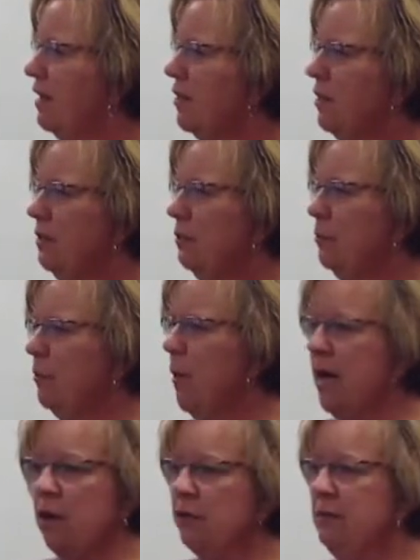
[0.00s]
to
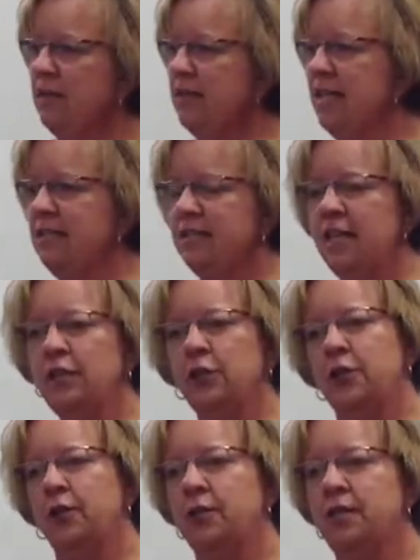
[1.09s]
point out 3 things they
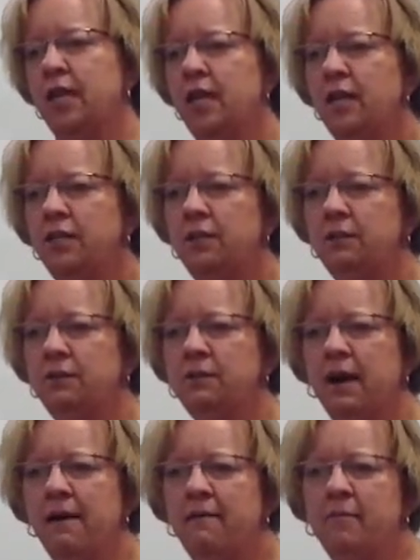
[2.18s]
learned, to
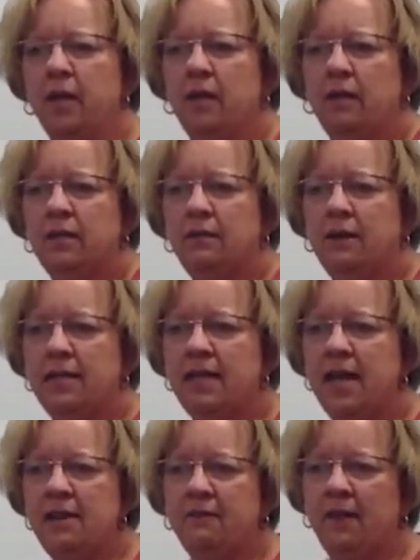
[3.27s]

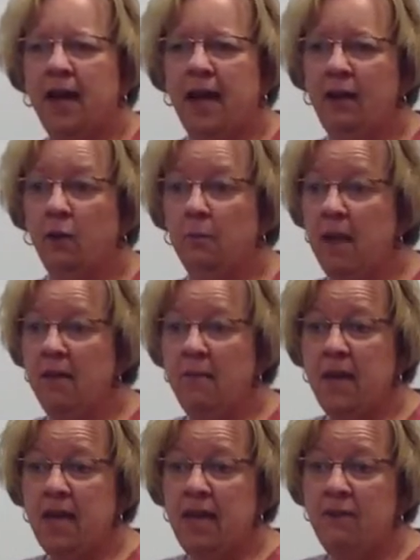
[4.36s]
identify or
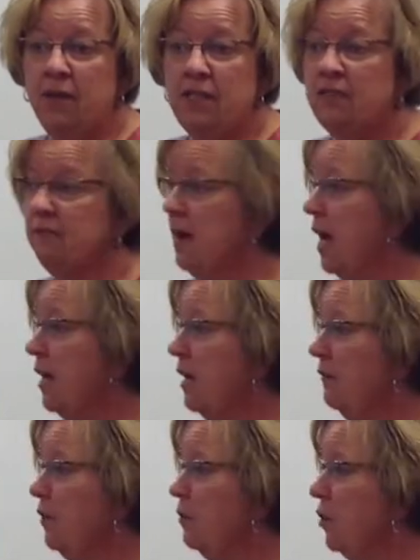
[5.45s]
maybe even define a
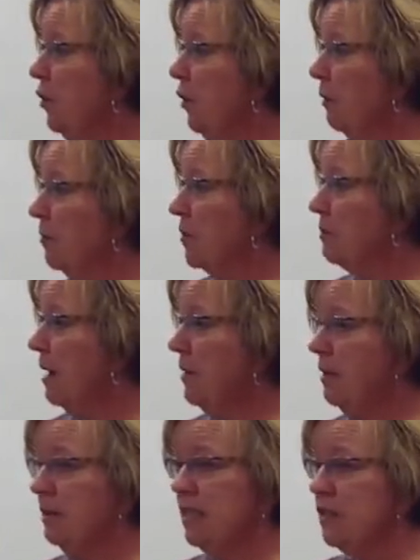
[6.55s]
few terms. Maybe
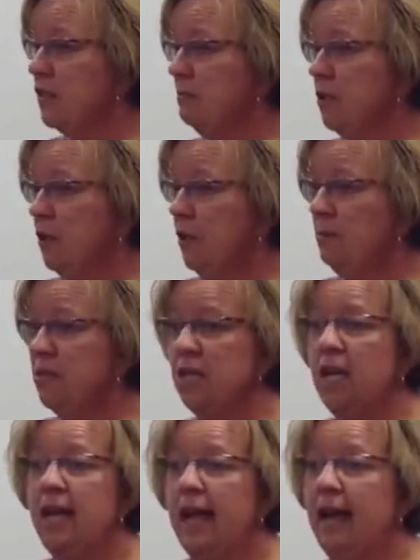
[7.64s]
you list some terms
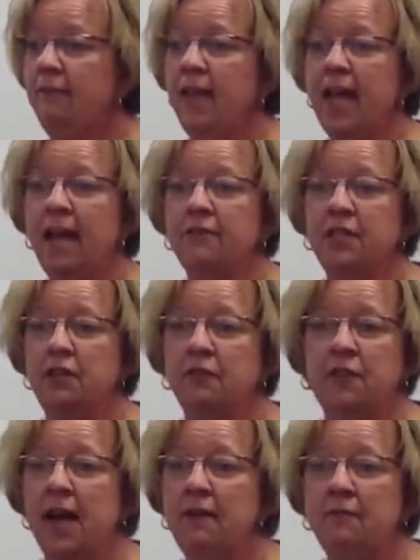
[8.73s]
and they have to
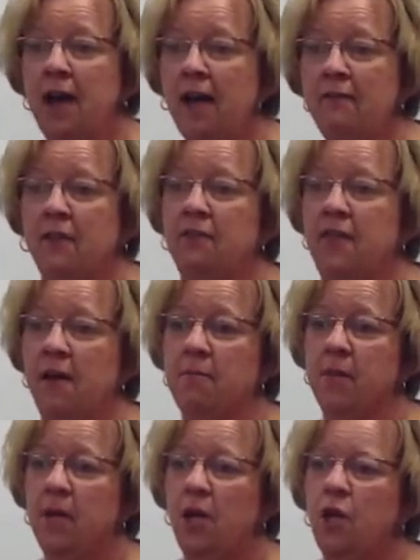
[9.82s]
define 5 of them.
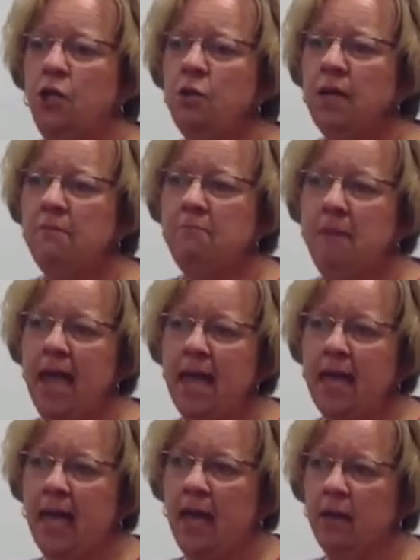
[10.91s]
You can
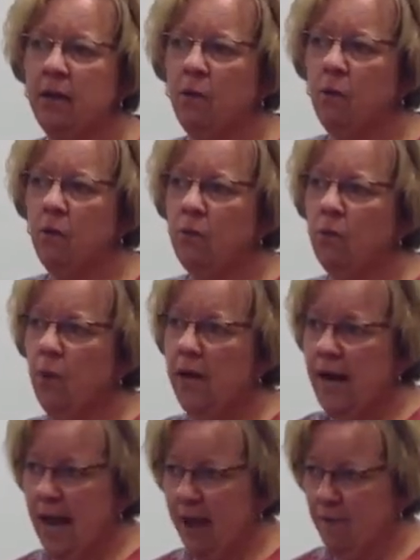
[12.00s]
make it
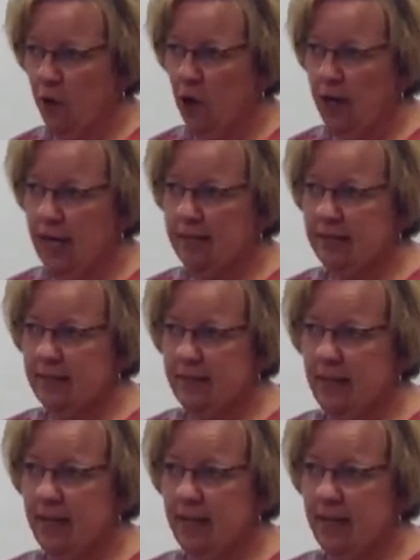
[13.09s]
whatever. It's